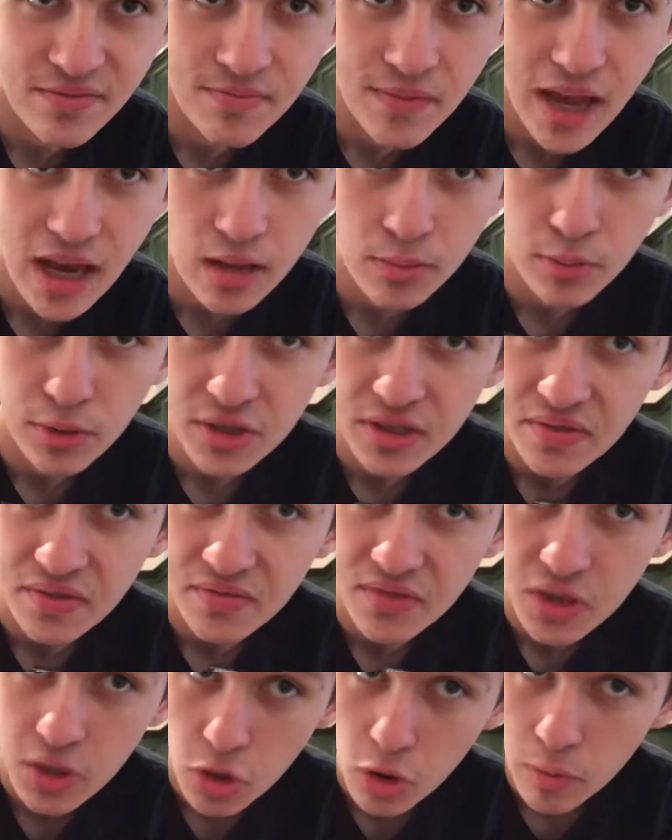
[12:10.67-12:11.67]
mandibles
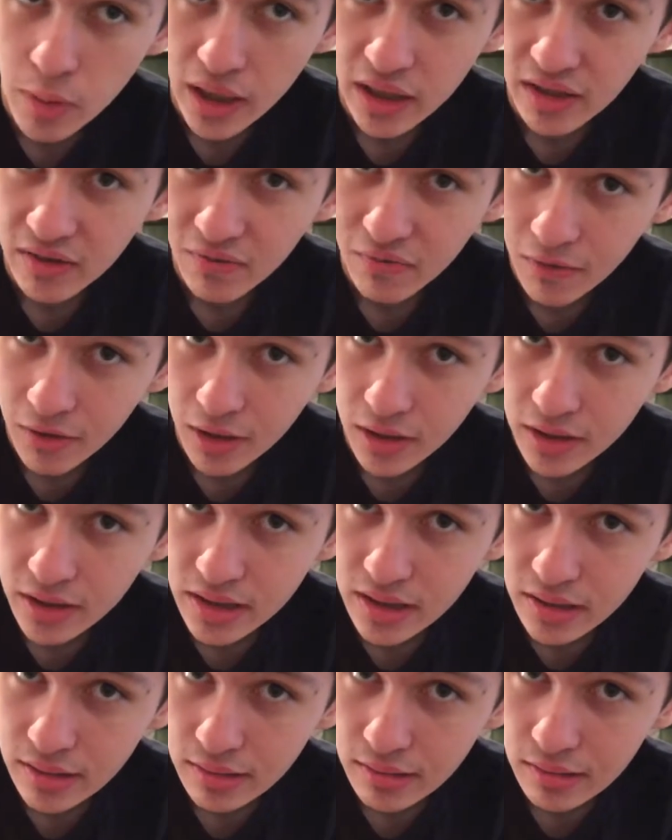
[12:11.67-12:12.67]
of doom on the
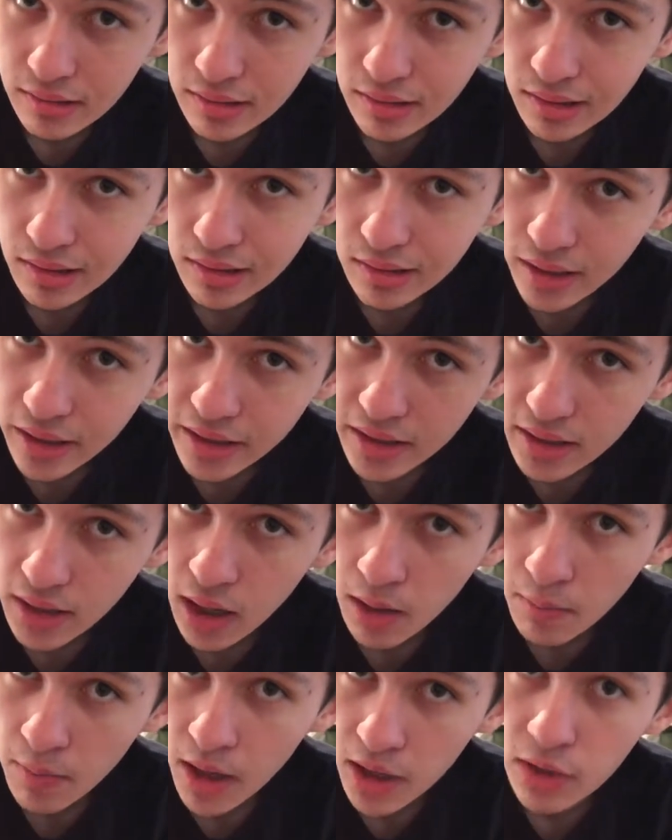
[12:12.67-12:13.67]
front, unlike the
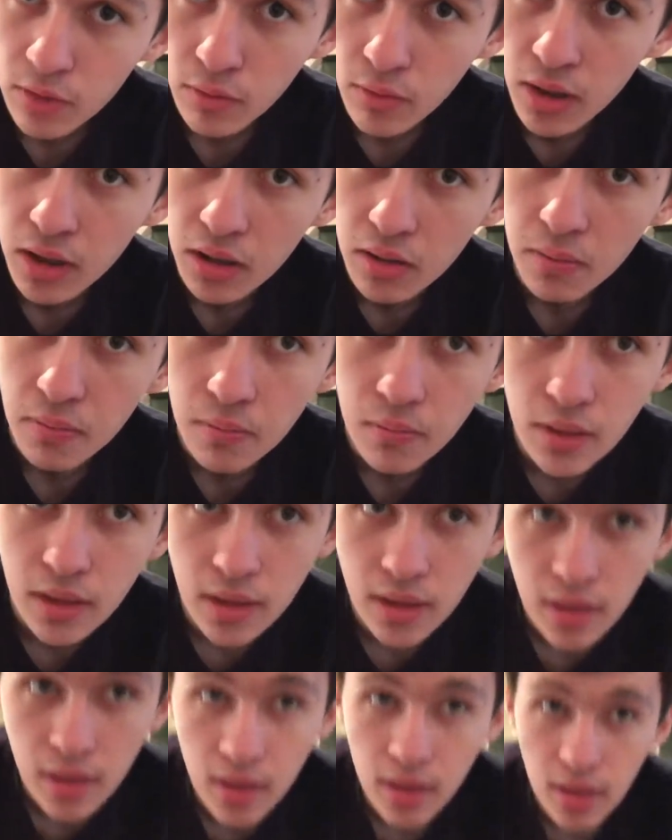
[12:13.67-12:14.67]
Armada one.
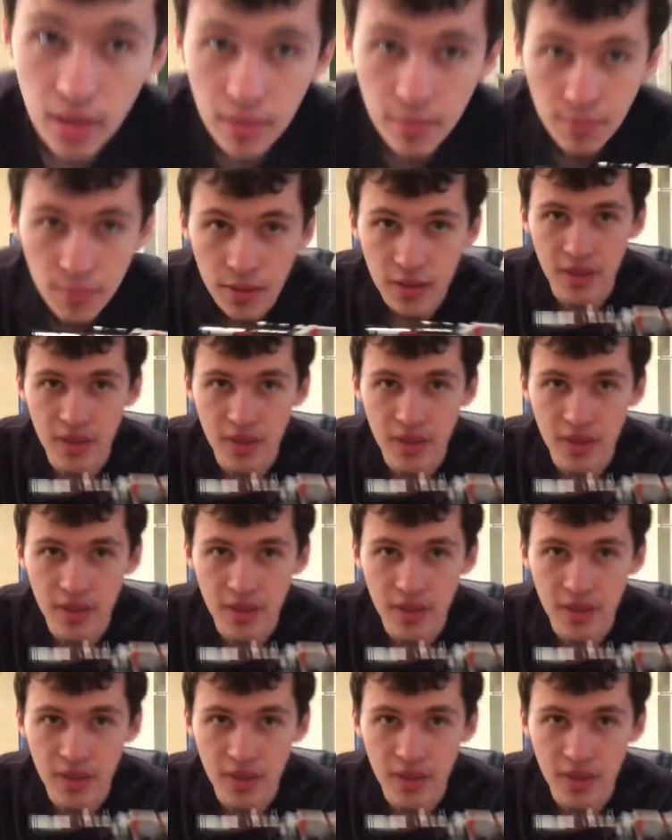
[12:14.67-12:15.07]
But